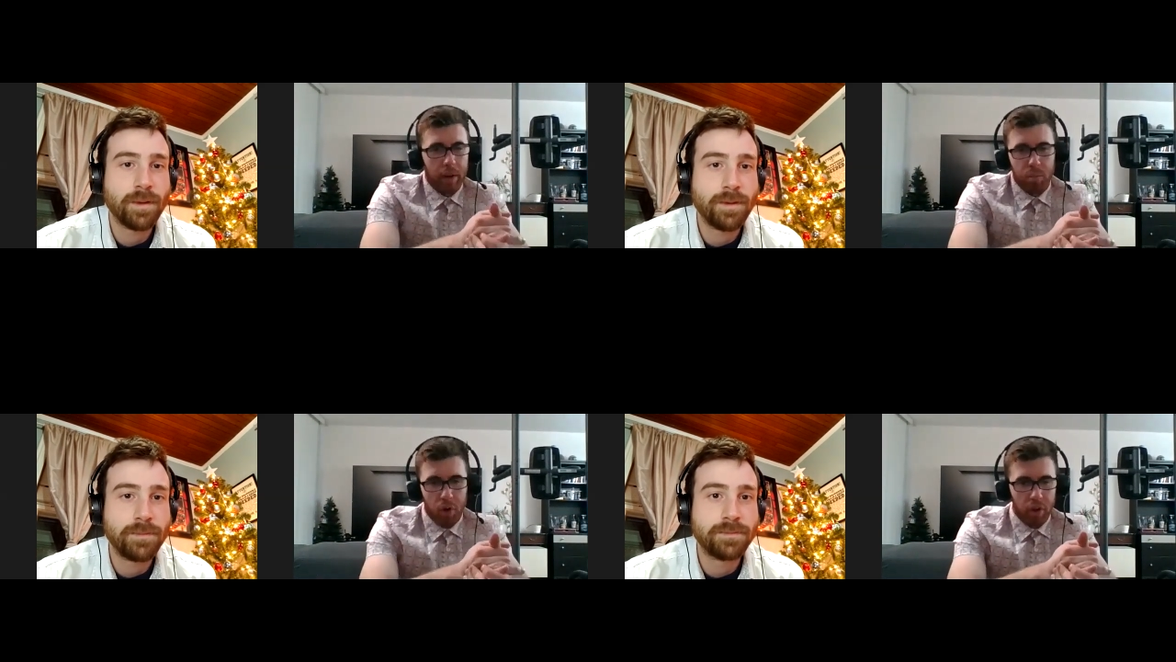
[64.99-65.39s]

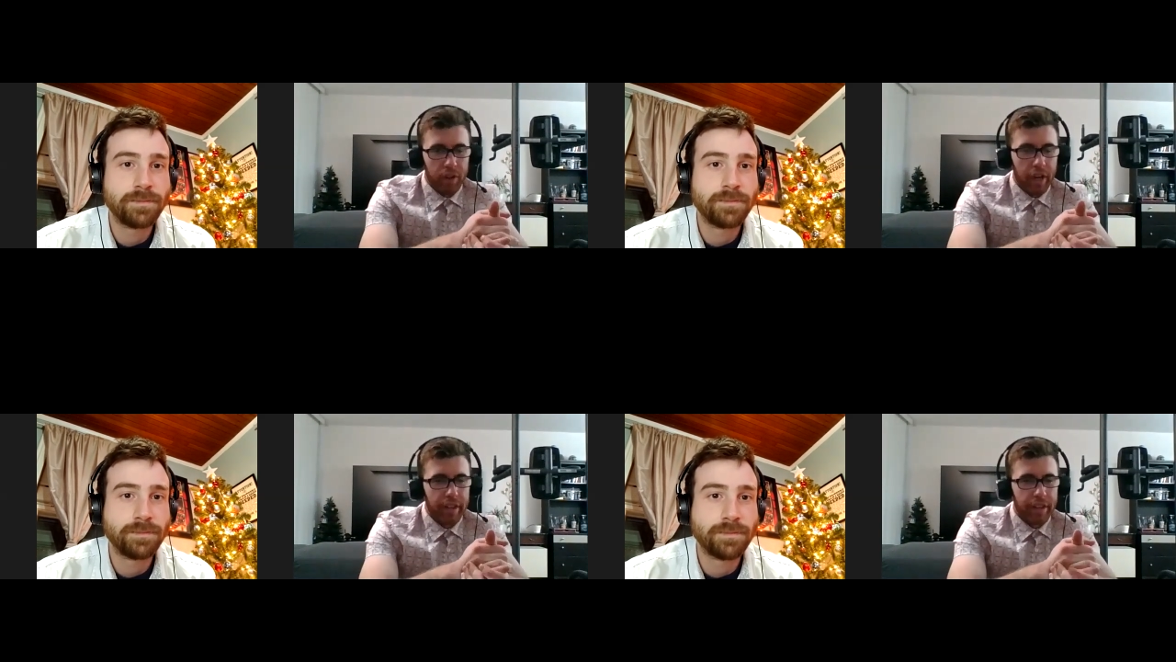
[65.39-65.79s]
Speaker 1: had
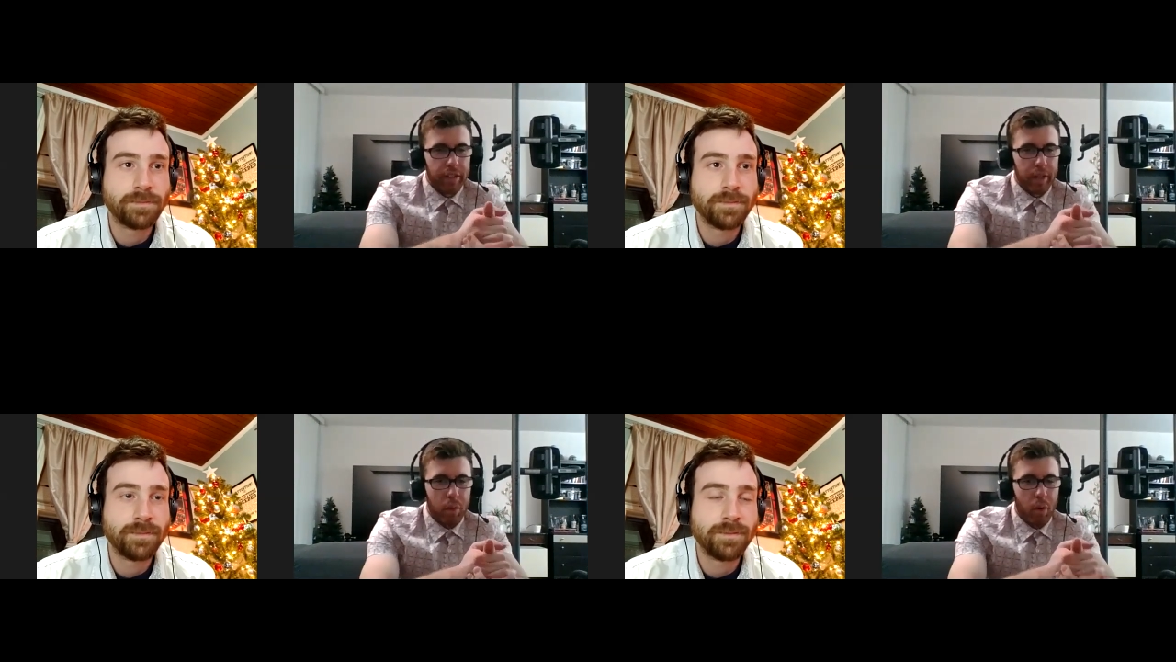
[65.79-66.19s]
borderline
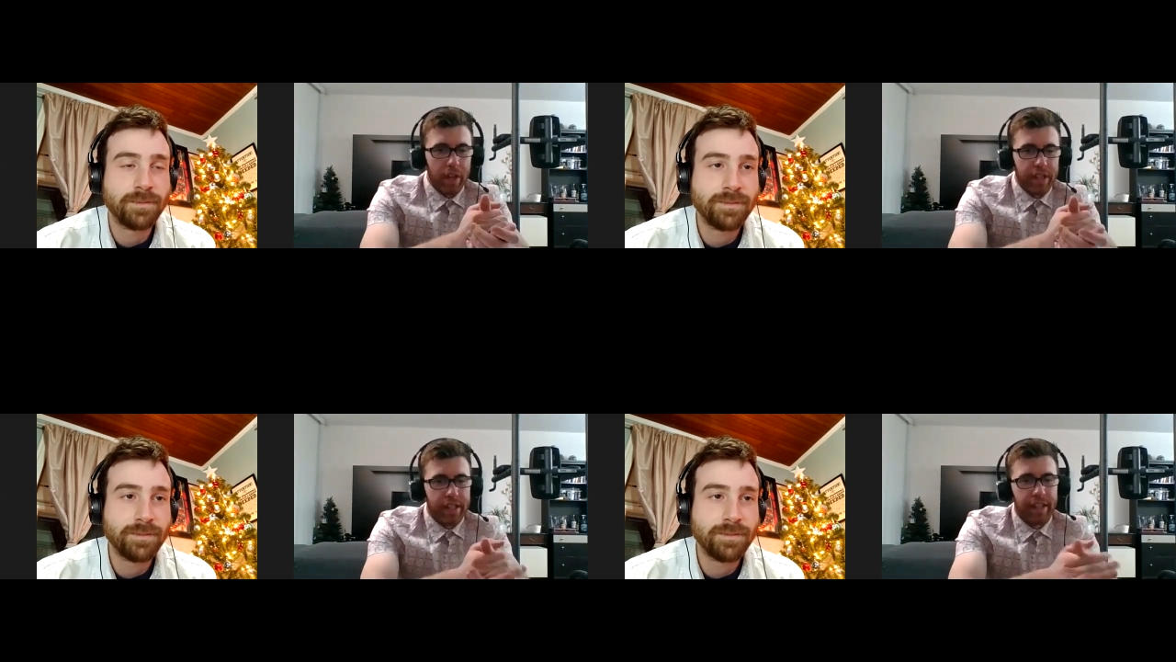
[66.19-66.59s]
30
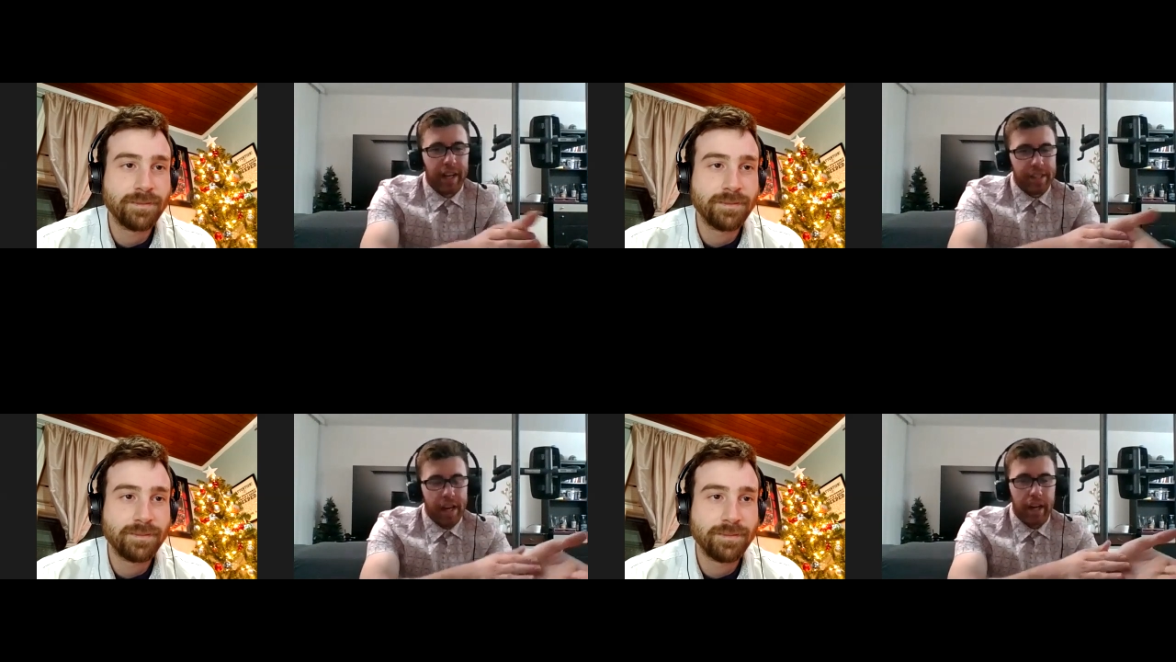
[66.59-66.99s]
points. In the
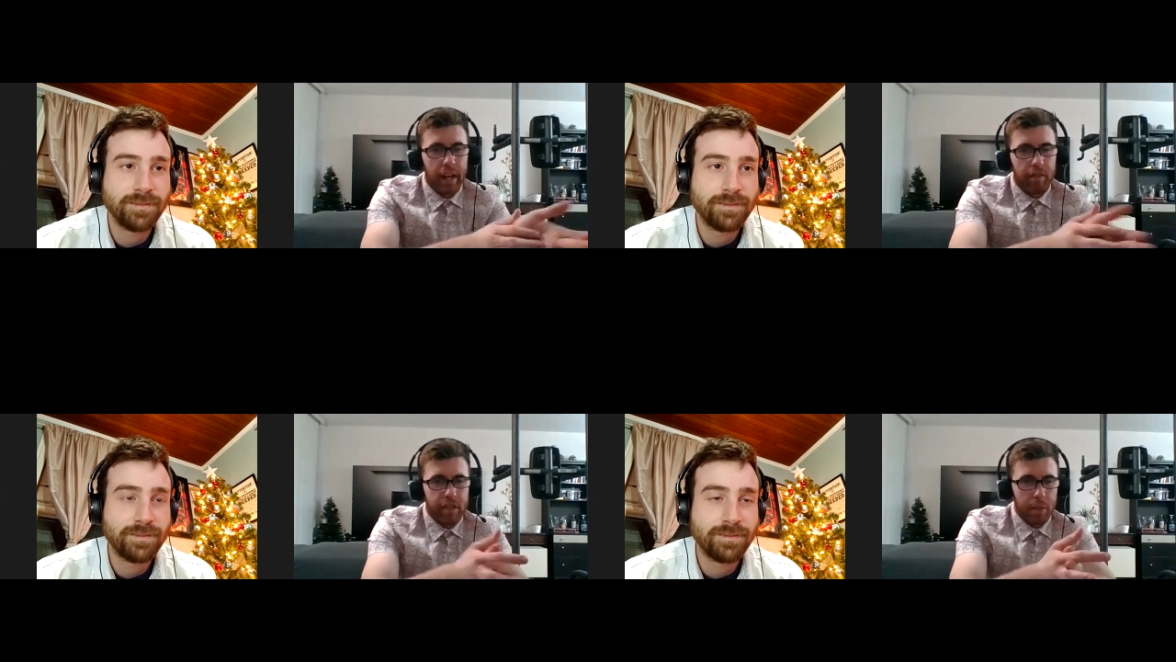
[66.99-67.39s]
last
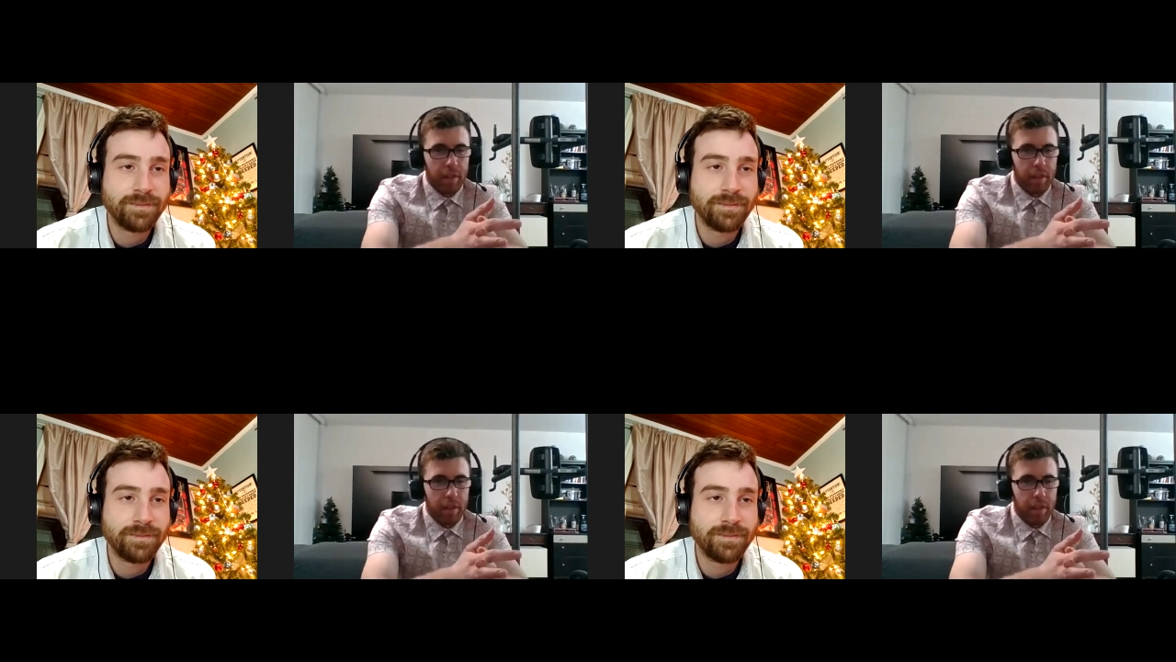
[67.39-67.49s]
10 games, I